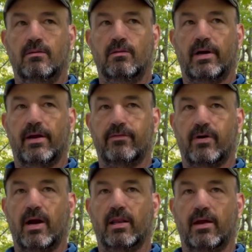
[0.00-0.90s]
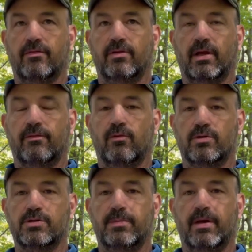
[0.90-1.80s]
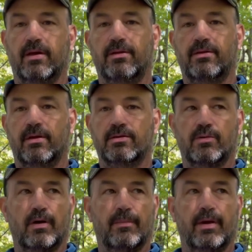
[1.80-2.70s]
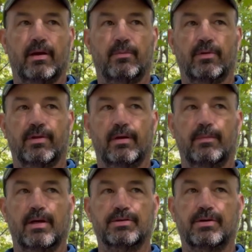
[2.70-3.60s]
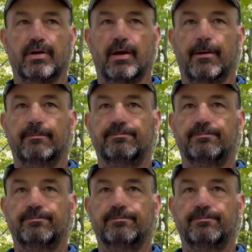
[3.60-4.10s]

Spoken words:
right after I left Lake Fort Smith. That's where I met up with them yesterday.